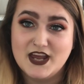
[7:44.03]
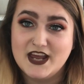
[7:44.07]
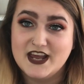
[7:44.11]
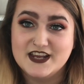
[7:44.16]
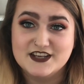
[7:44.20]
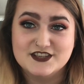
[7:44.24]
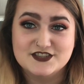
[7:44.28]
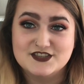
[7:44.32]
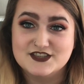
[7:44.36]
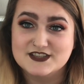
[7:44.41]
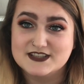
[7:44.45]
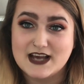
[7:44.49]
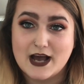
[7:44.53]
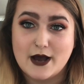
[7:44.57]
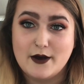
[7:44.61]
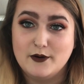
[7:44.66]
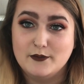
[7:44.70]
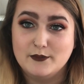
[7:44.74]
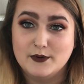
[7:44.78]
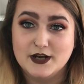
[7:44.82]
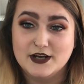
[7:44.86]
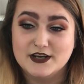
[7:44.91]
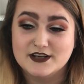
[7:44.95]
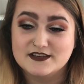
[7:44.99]
it's just how
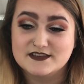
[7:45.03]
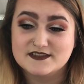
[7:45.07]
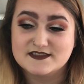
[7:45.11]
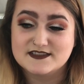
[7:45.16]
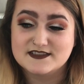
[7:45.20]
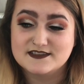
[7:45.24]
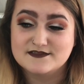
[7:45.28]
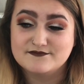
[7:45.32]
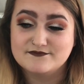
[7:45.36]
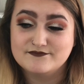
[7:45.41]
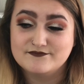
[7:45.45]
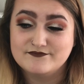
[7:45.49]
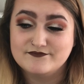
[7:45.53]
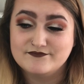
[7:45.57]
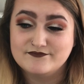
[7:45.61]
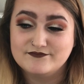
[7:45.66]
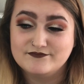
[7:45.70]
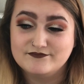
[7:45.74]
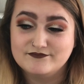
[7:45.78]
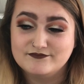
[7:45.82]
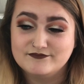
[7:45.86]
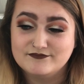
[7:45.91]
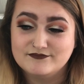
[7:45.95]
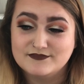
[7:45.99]
it works.
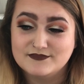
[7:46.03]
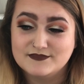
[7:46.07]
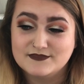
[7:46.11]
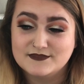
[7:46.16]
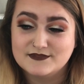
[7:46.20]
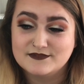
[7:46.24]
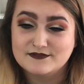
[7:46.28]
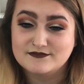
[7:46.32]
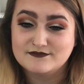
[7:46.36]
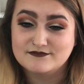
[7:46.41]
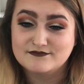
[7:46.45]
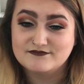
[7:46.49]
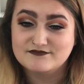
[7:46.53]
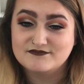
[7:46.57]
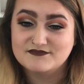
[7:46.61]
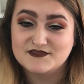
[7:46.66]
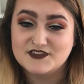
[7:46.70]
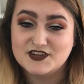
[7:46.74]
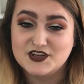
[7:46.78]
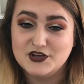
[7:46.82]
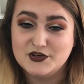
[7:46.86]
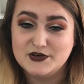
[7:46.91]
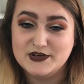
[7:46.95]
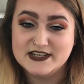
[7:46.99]

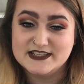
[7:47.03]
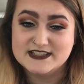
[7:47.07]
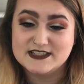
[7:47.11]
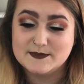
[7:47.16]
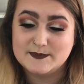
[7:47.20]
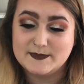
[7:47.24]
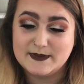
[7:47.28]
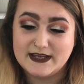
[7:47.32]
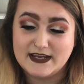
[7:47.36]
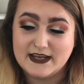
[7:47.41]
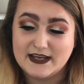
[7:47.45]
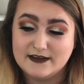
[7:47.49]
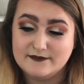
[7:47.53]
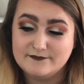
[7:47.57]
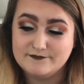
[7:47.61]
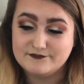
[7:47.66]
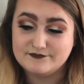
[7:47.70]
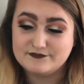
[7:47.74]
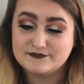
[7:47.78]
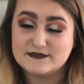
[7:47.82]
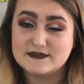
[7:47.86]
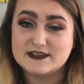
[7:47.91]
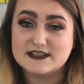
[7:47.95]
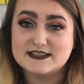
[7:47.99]
You need to be
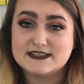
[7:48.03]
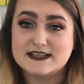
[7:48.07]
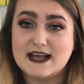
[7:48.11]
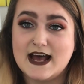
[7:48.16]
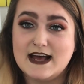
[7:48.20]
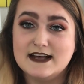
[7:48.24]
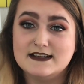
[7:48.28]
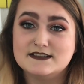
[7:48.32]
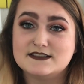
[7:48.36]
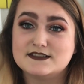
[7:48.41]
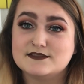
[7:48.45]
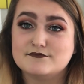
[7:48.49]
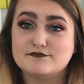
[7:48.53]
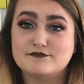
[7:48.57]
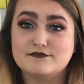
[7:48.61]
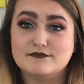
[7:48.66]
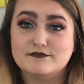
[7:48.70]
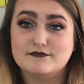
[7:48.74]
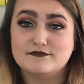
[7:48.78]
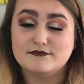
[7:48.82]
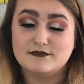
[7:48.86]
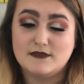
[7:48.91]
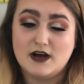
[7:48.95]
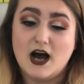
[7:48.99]
sat.
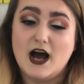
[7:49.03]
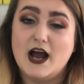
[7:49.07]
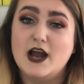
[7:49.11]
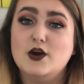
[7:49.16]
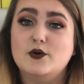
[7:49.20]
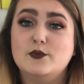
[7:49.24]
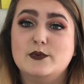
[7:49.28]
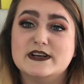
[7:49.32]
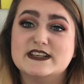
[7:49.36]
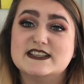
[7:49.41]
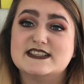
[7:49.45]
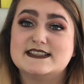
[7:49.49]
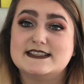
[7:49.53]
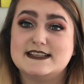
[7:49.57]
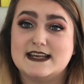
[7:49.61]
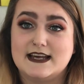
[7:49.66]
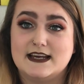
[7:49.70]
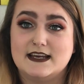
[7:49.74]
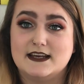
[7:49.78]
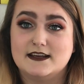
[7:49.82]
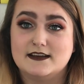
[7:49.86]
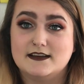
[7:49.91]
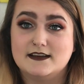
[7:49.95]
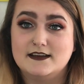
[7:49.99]
I always
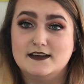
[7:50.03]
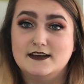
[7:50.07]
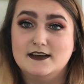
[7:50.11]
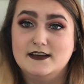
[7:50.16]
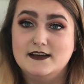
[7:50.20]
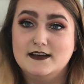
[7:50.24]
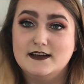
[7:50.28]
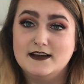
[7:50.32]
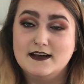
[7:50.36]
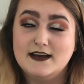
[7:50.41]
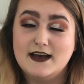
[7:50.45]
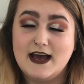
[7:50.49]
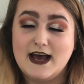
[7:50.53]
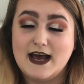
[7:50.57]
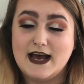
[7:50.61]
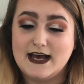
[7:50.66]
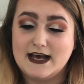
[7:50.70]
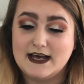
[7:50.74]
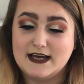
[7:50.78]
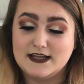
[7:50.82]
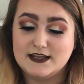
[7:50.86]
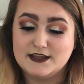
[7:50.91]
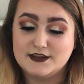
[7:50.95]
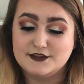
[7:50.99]
sit
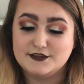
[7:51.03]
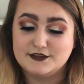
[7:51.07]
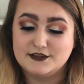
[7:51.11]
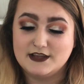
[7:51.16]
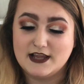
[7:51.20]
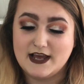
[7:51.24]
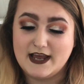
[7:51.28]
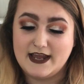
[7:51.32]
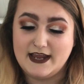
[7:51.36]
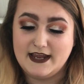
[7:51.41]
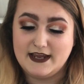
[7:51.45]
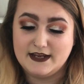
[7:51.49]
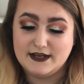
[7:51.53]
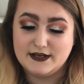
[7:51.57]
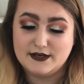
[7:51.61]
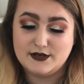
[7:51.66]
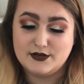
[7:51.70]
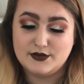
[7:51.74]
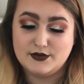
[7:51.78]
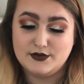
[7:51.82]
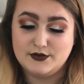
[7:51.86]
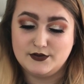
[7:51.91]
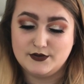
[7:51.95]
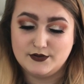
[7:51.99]
at like
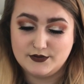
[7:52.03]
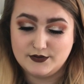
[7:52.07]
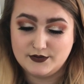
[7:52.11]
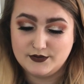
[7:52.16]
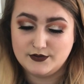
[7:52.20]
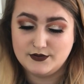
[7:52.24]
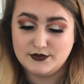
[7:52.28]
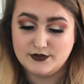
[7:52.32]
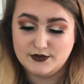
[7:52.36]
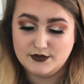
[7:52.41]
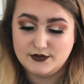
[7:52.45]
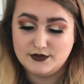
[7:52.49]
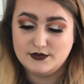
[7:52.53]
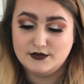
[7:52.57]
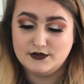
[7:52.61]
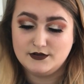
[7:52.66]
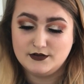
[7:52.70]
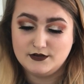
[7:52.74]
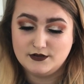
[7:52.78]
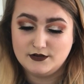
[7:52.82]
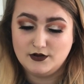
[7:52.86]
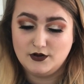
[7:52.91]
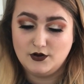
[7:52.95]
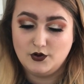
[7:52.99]

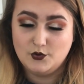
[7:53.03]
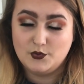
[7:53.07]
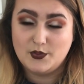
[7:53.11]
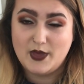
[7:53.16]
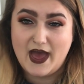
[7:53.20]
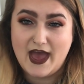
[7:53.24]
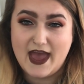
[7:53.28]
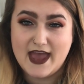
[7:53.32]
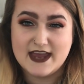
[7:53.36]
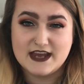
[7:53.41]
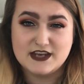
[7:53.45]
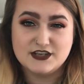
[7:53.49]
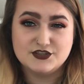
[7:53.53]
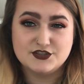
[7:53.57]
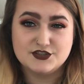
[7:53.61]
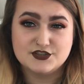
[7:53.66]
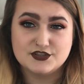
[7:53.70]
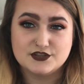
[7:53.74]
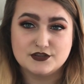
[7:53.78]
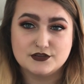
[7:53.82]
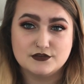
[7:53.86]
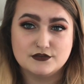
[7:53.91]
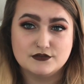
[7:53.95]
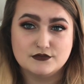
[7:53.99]
on the
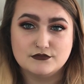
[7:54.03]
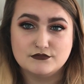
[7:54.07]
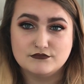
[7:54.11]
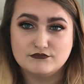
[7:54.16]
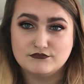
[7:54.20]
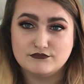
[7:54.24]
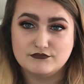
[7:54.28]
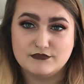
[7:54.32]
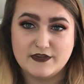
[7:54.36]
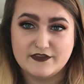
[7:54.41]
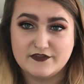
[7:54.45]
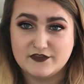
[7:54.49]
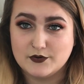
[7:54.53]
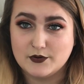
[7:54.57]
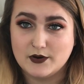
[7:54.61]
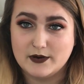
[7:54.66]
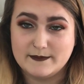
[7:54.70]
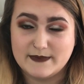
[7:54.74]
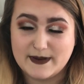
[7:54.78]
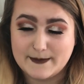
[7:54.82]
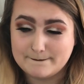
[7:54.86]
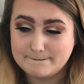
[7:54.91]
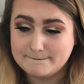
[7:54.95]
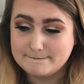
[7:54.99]
edge, if you know what
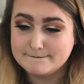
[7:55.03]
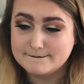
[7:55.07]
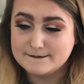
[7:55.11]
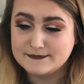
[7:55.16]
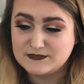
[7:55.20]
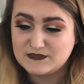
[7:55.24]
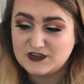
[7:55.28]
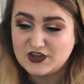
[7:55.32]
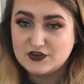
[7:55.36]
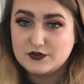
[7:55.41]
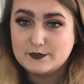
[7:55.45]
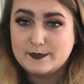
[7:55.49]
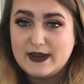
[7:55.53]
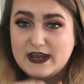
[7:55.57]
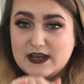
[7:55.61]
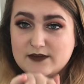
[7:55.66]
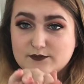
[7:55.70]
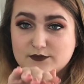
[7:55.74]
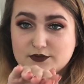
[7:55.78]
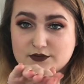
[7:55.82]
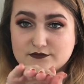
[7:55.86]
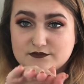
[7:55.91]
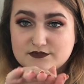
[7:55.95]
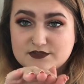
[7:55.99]
I mean, of the
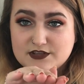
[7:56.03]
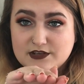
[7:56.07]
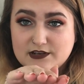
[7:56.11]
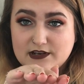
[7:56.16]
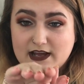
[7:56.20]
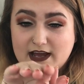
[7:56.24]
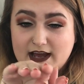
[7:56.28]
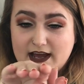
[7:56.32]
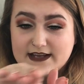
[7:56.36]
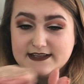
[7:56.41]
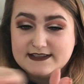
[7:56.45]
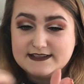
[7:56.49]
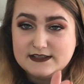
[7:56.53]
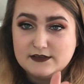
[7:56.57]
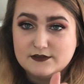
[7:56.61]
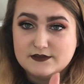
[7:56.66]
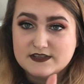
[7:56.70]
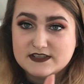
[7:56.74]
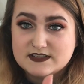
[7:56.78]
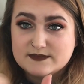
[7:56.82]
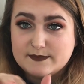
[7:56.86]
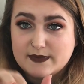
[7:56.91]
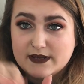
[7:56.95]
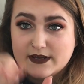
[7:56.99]
pavement. So like, I sit on
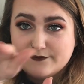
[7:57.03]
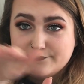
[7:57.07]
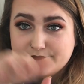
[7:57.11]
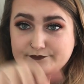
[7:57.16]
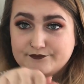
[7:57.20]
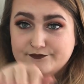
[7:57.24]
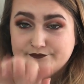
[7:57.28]
this bit